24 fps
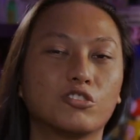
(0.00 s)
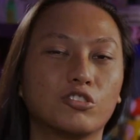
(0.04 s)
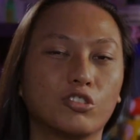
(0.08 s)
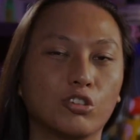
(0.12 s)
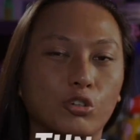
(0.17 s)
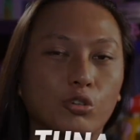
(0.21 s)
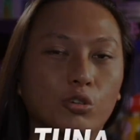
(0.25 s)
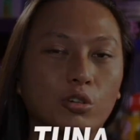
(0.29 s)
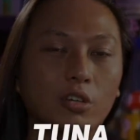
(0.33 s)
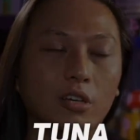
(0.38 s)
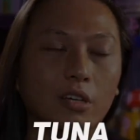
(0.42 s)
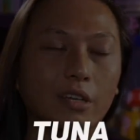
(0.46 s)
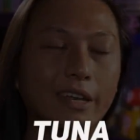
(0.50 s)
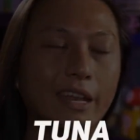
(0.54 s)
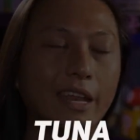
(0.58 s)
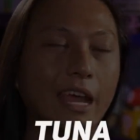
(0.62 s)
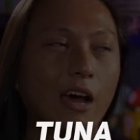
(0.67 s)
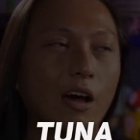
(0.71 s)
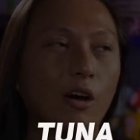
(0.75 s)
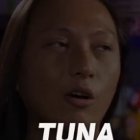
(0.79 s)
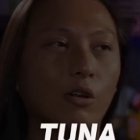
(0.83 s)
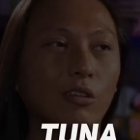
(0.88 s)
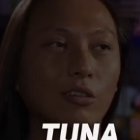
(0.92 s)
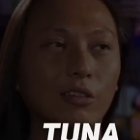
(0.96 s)
Tuna.
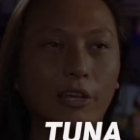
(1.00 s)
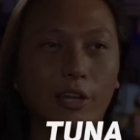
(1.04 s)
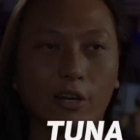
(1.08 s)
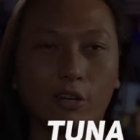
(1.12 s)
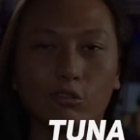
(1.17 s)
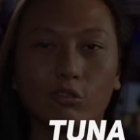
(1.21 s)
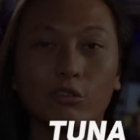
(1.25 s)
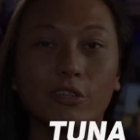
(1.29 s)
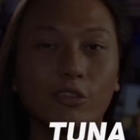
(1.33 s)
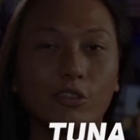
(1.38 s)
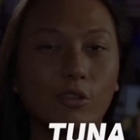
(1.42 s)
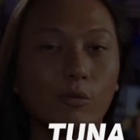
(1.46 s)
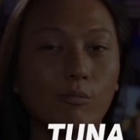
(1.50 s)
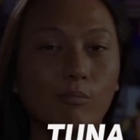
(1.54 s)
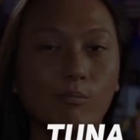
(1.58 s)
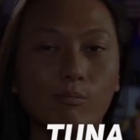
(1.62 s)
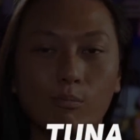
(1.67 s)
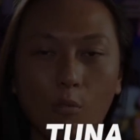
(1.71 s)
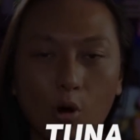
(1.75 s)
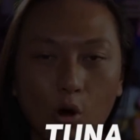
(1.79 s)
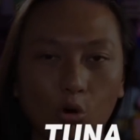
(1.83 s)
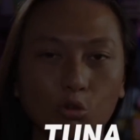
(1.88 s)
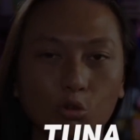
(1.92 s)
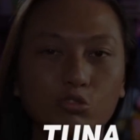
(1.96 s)
Now, literally the
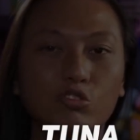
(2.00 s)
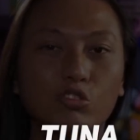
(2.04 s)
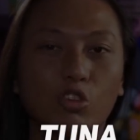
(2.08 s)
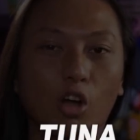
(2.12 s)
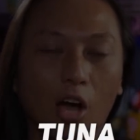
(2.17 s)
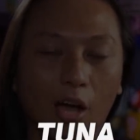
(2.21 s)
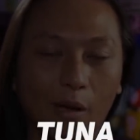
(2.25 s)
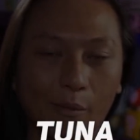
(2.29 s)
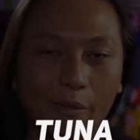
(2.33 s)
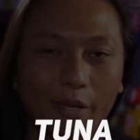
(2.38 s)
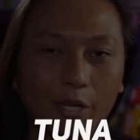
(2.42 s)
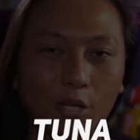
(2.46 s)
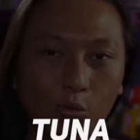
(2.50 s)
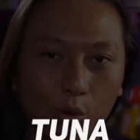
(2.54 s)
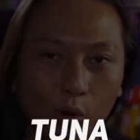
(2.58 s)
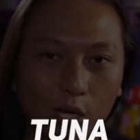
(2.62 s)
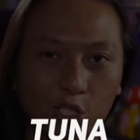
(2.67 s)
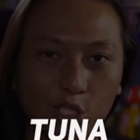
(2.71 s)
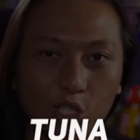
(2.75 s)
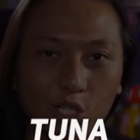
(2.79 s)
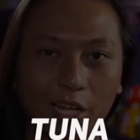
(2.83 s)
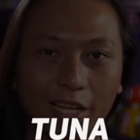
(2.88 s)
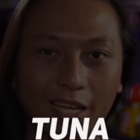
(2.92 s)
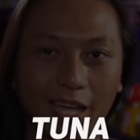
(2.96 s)
most common
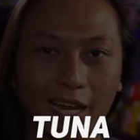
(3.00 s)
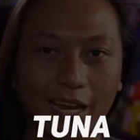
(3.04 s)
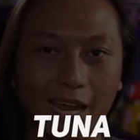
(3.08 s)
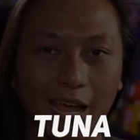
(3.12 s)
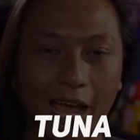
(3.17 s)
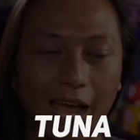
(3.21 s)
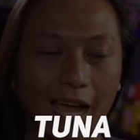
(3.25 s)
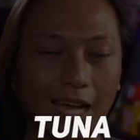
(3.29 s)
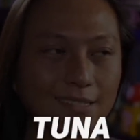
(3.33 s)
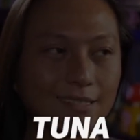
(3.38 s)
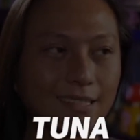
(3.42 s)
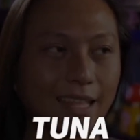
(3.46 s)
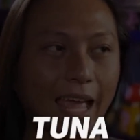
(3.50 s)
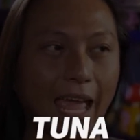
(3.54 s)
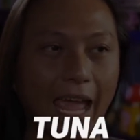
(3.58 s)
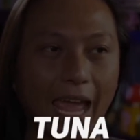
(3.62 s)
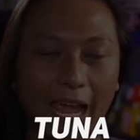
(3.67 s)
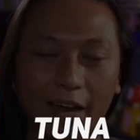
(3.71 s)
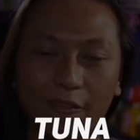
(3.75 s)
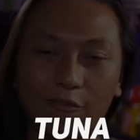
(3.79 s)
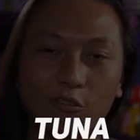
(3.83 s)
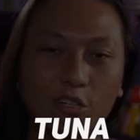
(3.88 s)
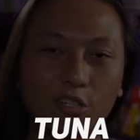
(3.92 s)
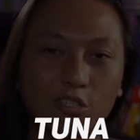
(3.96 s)
question I get asked
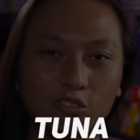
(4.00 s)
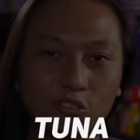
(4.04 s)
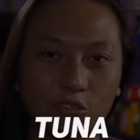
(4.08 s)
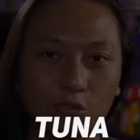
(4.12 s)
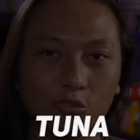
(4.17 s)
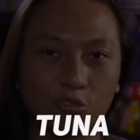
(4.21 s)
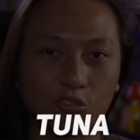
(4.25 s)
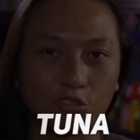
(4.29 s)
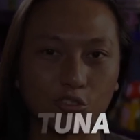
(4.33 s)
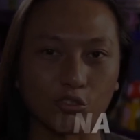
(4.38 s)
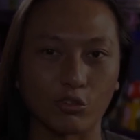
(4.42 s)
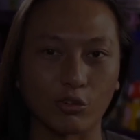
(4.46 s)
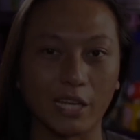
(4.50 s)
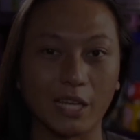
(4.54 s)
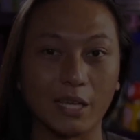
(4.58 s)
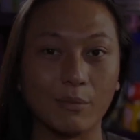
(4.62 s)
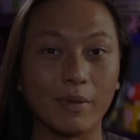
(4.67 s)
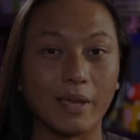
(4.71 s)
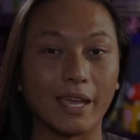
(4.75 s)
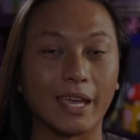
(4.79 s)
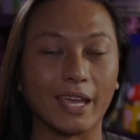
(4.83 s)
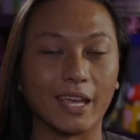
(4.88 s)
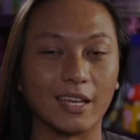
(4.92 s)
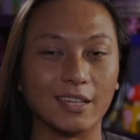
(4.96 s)
every single stream
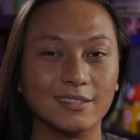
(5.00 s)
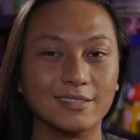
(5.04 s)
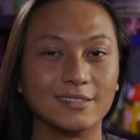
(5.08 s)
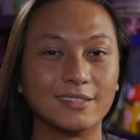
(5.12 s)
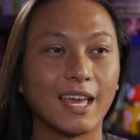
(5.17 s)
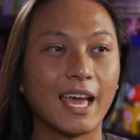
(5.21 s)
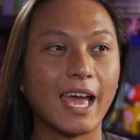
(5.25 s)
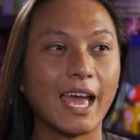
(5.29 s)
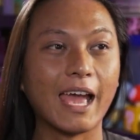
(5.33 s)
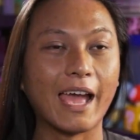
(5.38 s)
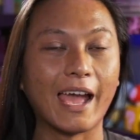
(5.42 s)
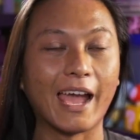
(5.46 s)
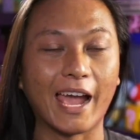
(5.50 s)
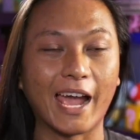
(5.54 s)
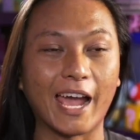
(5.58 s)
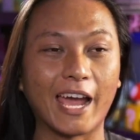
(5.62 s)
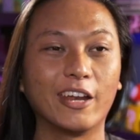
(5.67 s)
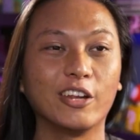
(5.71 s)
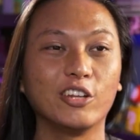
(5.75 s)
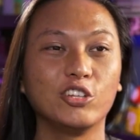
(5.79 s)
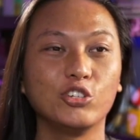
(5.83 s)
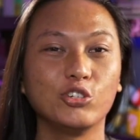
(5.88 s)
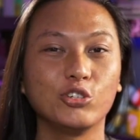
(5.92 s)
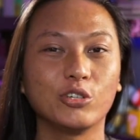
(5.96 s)
is, how
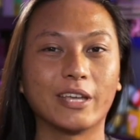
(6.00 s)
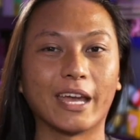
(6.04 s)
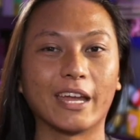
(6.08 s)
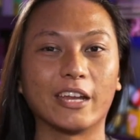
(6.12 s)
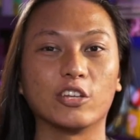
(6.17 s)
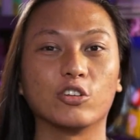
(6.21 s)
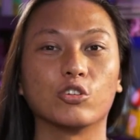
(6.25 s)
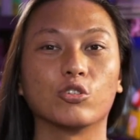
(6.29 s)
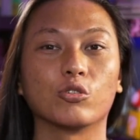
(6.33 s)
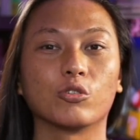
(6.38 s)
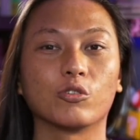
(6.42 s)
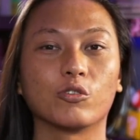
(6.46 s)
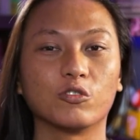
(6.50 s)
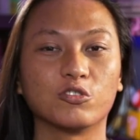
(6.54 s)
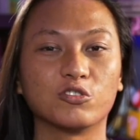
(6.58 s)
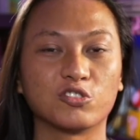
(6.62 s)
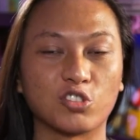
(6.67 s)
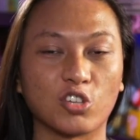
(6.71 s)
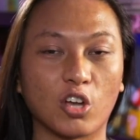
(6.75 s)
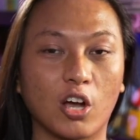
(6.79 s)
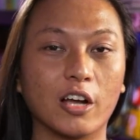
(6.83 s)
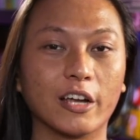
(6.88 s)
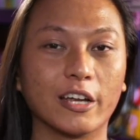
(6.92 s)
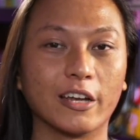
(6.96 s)
did you get your
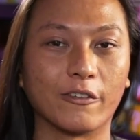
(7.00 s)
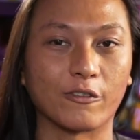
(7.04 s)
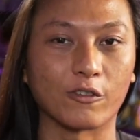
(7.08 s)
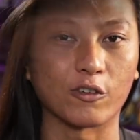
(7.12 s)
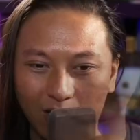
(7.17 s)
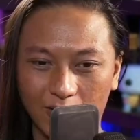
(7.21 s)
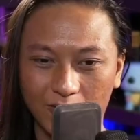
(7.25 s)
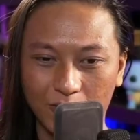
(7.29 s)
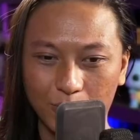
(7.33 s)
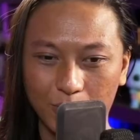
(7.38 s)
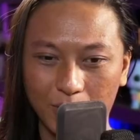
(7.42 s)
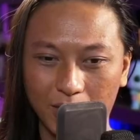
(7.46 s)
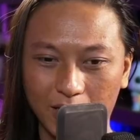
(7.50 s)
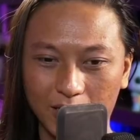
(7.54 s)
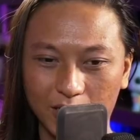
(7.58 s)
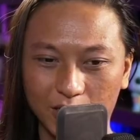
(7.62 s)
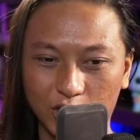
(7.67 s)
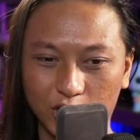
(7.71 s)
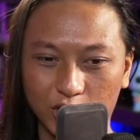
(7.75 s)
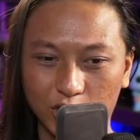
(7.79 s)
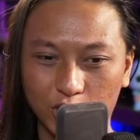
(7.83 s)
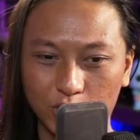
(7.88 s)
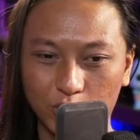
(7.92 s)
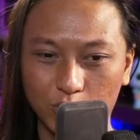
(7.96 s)
song information or
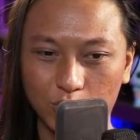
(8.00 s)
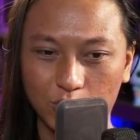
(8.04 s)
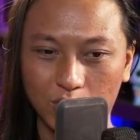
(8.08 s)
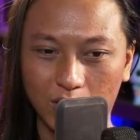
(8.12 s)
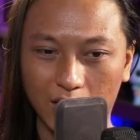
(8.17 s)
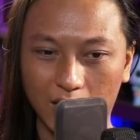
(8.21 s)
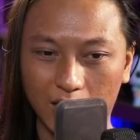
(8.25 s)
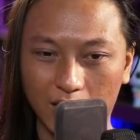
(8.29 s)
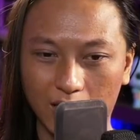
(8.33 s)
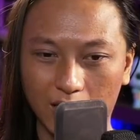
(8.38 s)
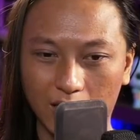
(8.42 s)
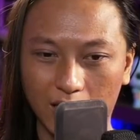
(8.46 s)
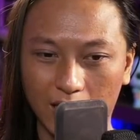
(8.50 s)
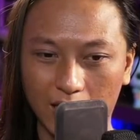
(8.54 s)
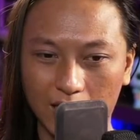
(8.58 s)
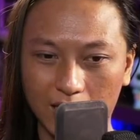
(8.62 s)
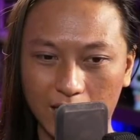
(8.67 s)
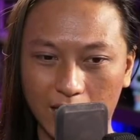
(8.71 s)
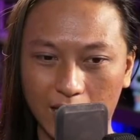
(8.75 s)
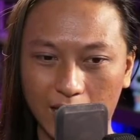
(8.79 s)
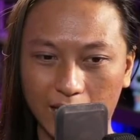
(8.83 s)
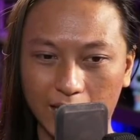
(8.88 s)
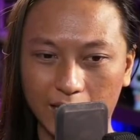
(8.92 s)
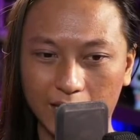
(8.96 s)
your now playing
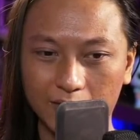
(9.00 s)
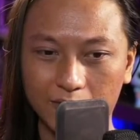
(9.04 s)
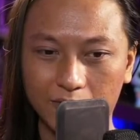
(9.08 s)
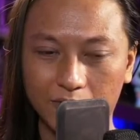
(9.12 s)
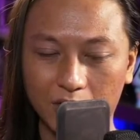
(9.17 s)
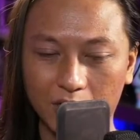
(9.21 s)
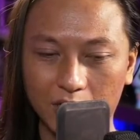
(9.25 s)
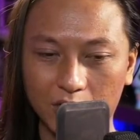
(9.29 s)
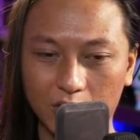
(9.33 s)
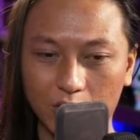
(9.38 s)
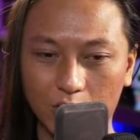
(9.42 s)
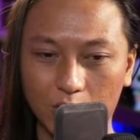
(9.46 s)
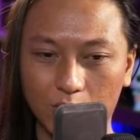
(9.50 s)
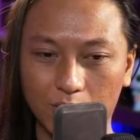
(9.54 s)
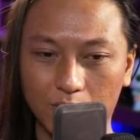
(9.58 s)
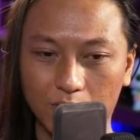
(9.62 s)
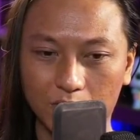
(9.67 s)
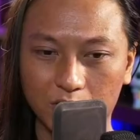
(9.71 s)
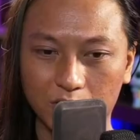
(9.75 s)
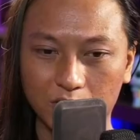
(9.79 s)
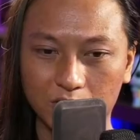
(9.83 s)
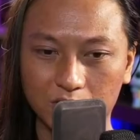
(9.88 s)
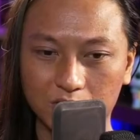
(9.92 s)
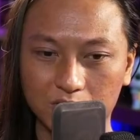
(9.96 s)
info
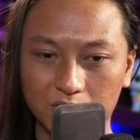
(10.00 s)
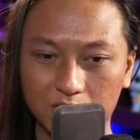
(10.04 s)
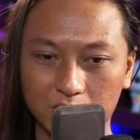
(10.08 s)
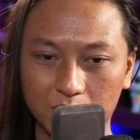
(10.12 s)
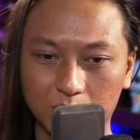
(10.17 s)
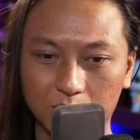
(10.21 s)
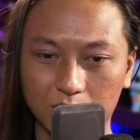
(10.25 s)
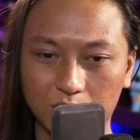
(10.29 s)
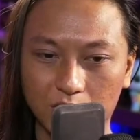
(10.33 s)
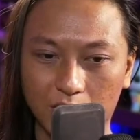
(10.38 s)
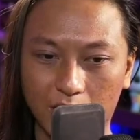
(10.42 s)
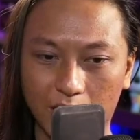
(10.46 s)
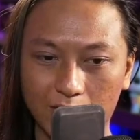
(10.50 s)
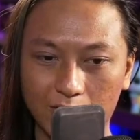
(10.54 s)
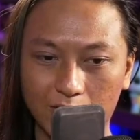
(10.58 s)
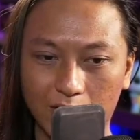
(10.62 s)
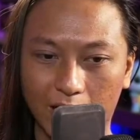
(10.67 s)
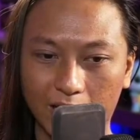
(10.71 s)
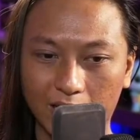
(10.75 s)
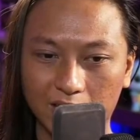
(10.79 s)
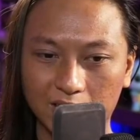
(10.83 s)
showing on your stream?